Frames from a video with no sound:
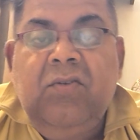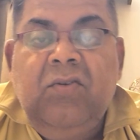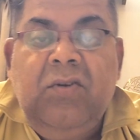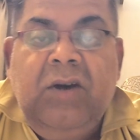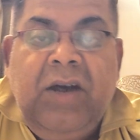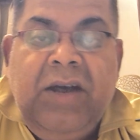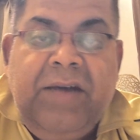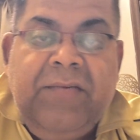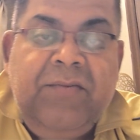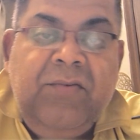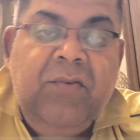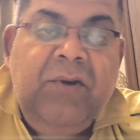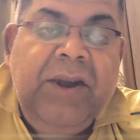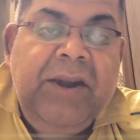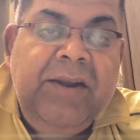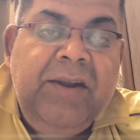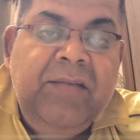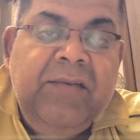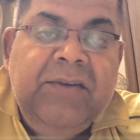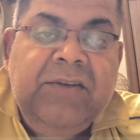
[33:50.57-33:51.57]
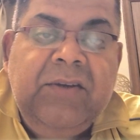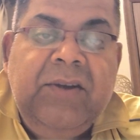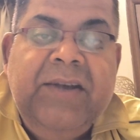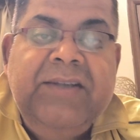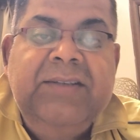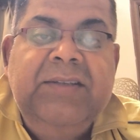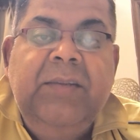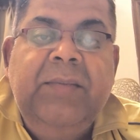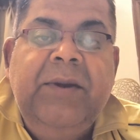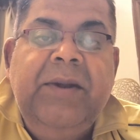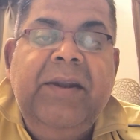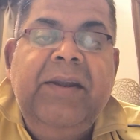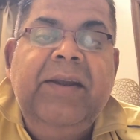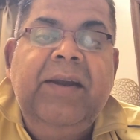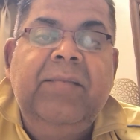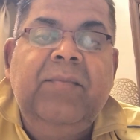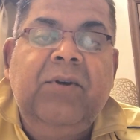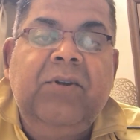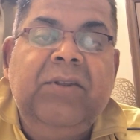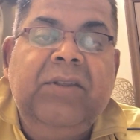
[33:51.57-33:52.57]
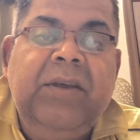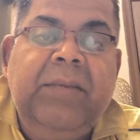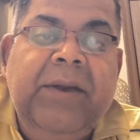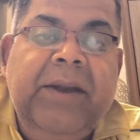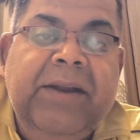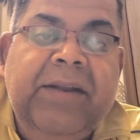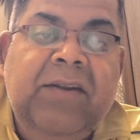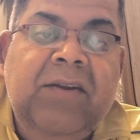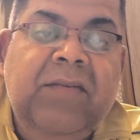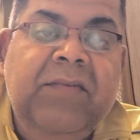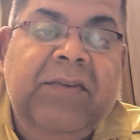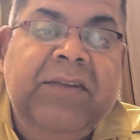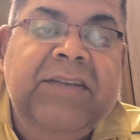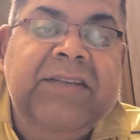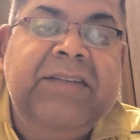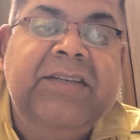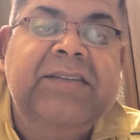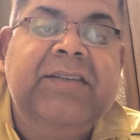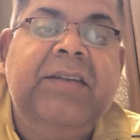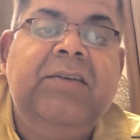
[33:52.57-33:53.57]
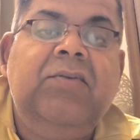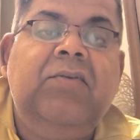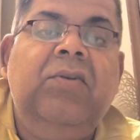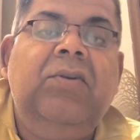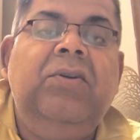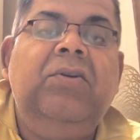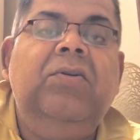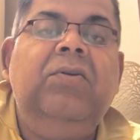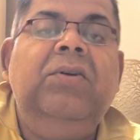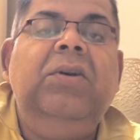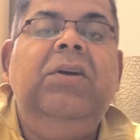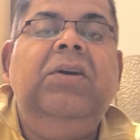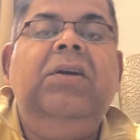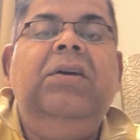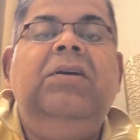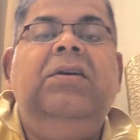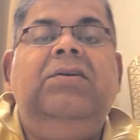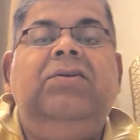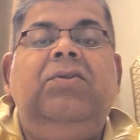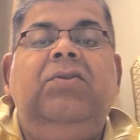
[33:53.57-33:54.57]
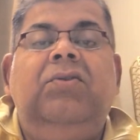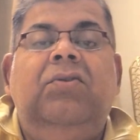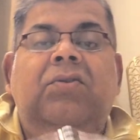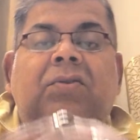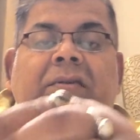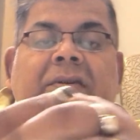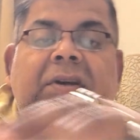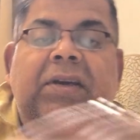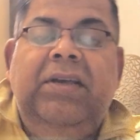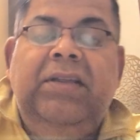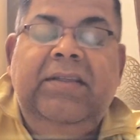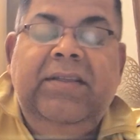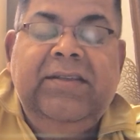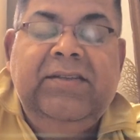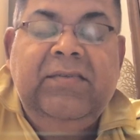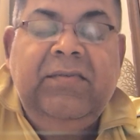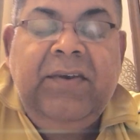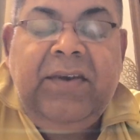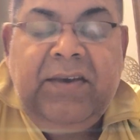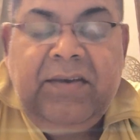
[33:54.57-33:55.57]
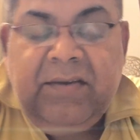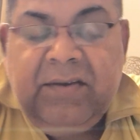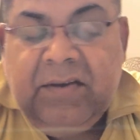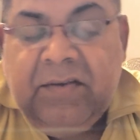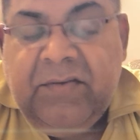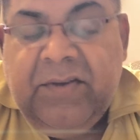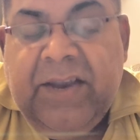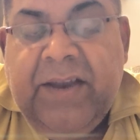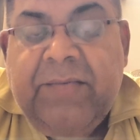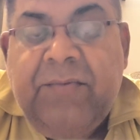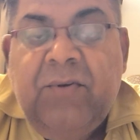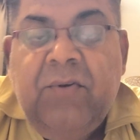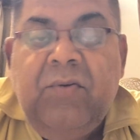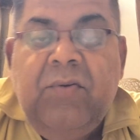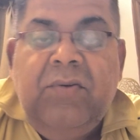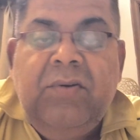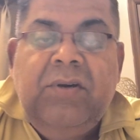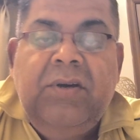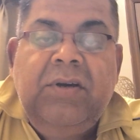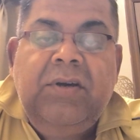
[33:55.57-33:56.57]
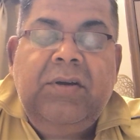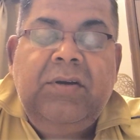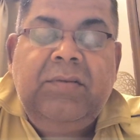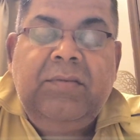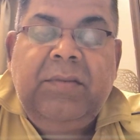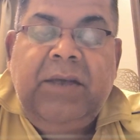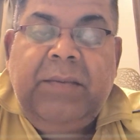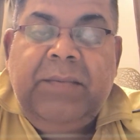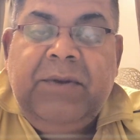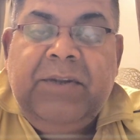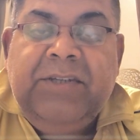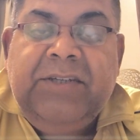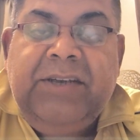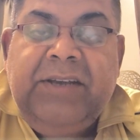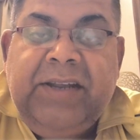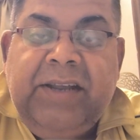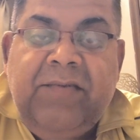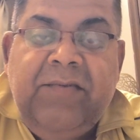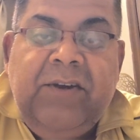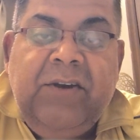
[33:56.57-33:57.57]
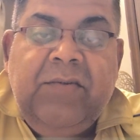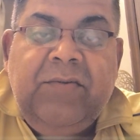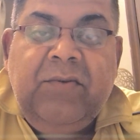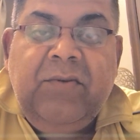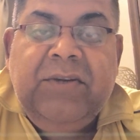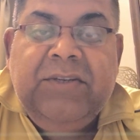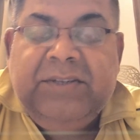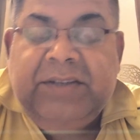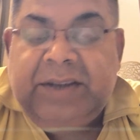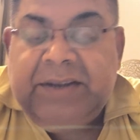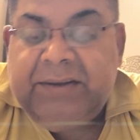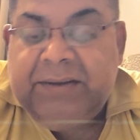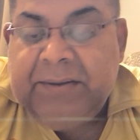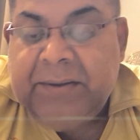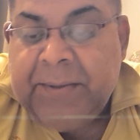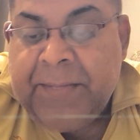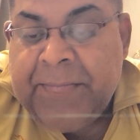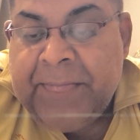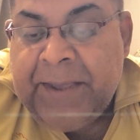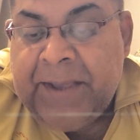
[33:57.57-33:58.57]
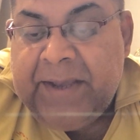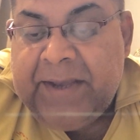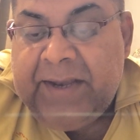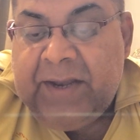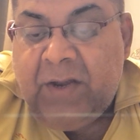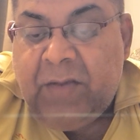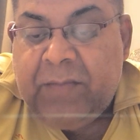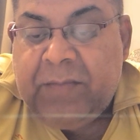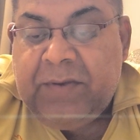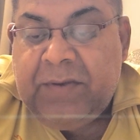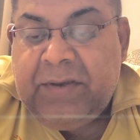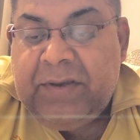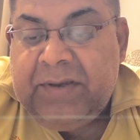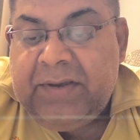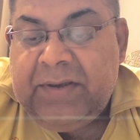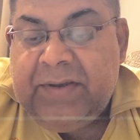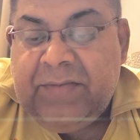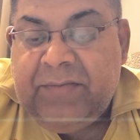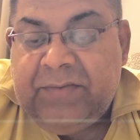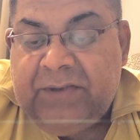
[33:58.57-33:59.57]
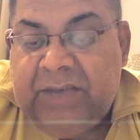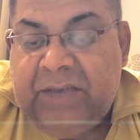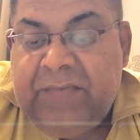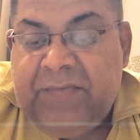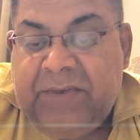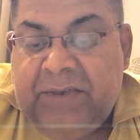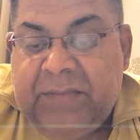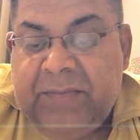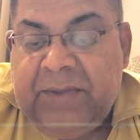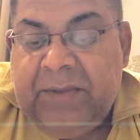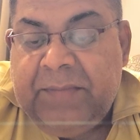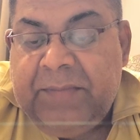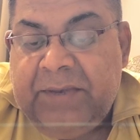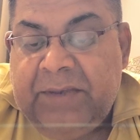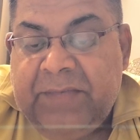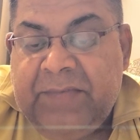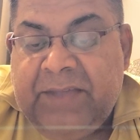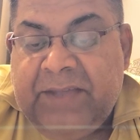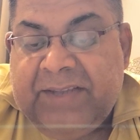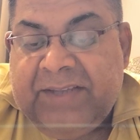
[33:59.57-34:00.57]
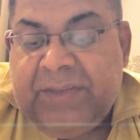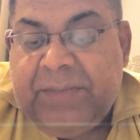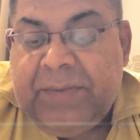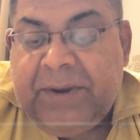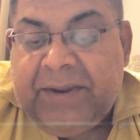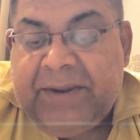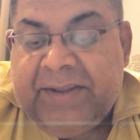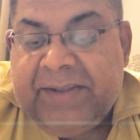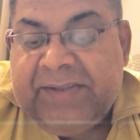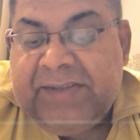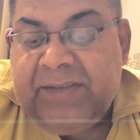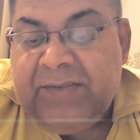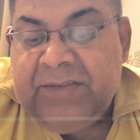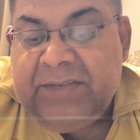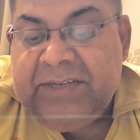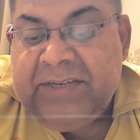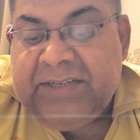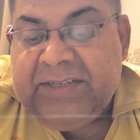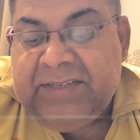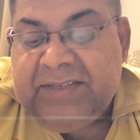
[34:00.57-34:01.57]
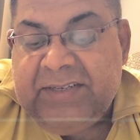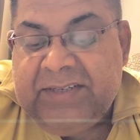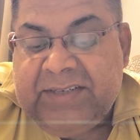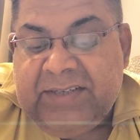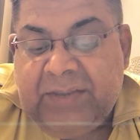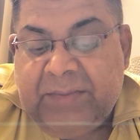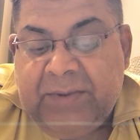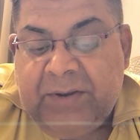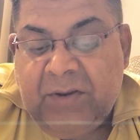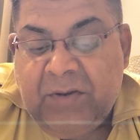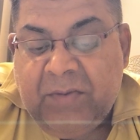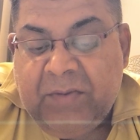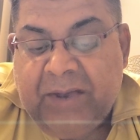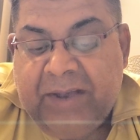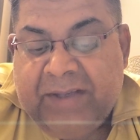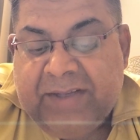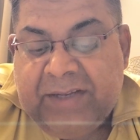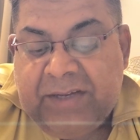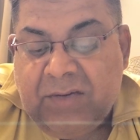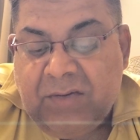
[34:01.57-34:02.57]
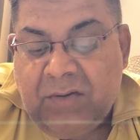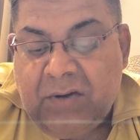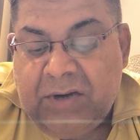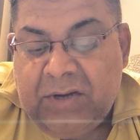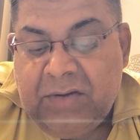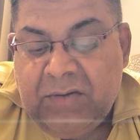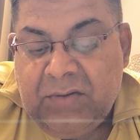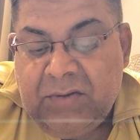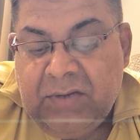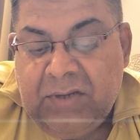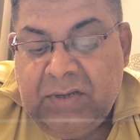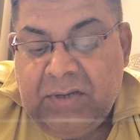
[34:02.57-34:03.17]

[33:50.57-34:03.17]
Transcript: have to individualize depending upon the battery of tests, as I told you. So in this way we have to appreciate and we have to decide. Now if there is a pregnancy with dysseminoma, as I told you,